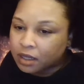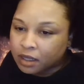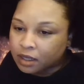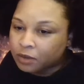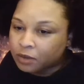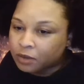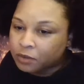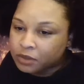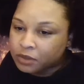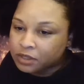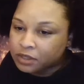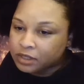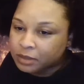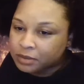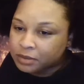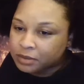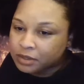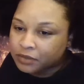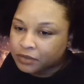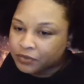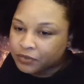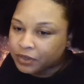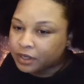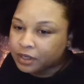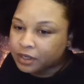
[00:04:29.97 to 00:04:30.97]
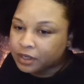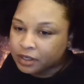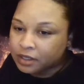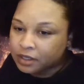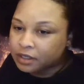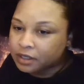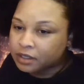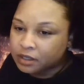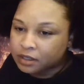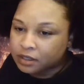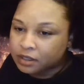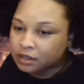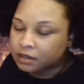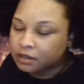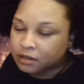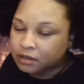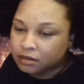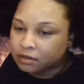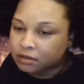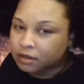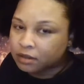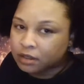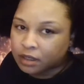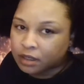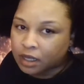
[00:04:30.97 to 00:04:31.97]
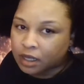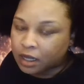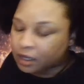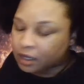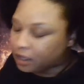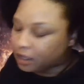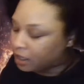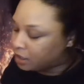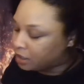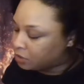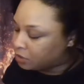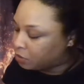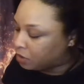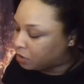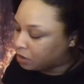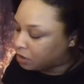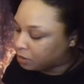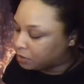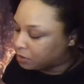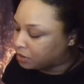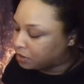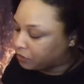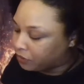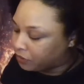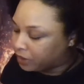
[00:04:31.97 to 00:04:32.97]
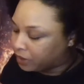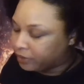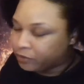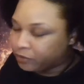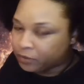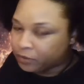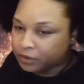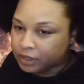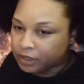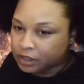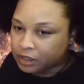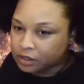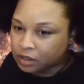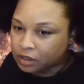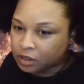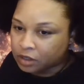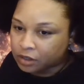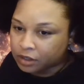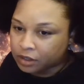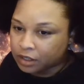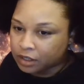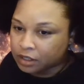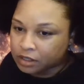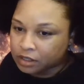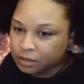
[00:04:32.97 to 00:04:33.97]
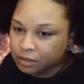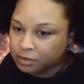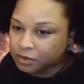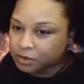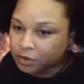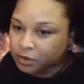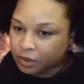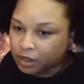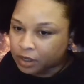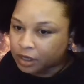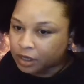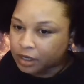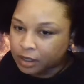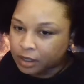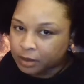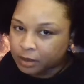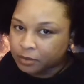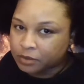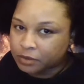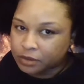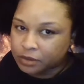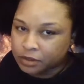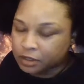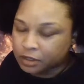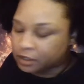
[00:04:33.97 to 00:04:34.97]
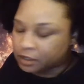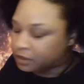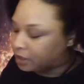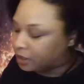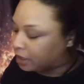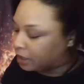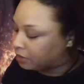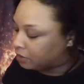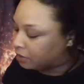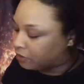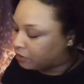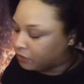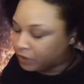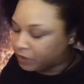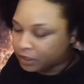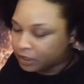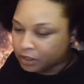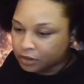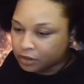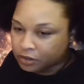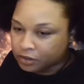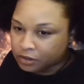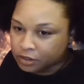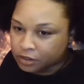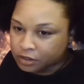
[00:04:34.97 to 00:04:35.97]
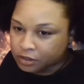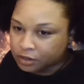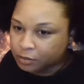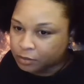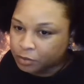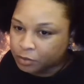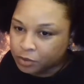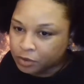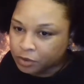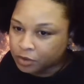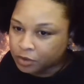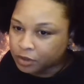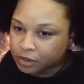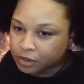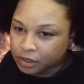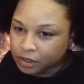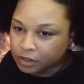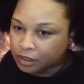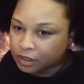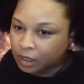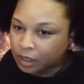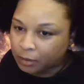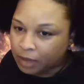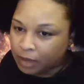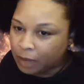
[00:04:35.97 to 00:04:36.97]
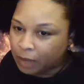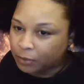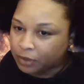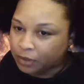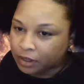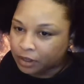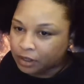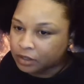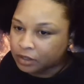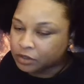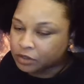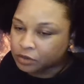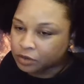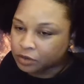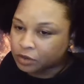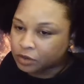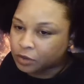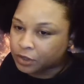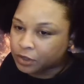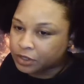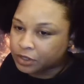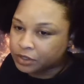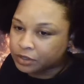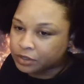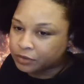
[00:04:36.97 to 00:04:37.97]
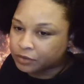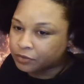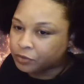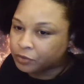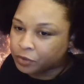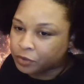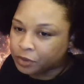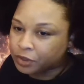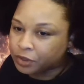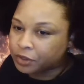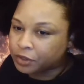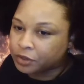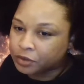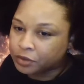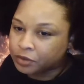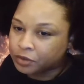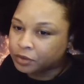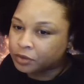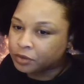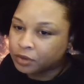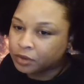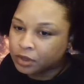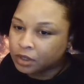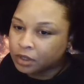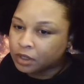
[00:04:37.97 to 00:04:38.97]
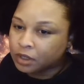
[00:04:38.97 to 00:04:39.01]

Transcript: What's up, Savannah? Hi guys, welcome. So for everyone that's already subscribed, just like the video to support, and then I'm happy to answer a question for you.